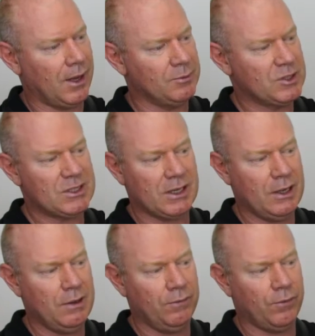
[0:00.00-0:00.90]

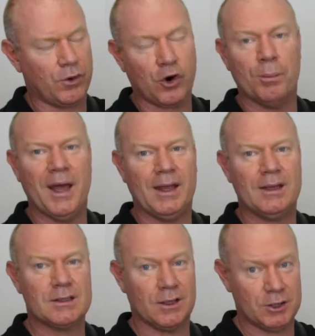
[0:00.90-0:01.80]
C for
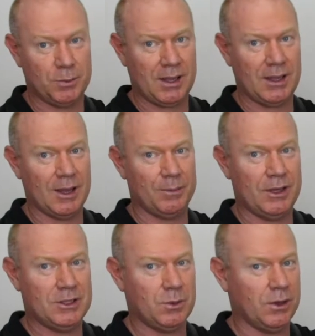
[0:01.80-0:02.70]
chromatic, so it's picking up
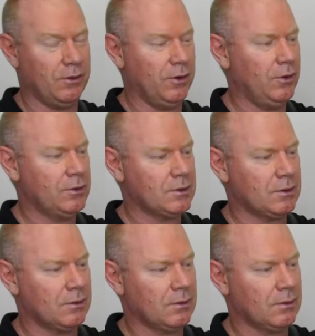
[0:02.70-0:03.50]
each one of the notes.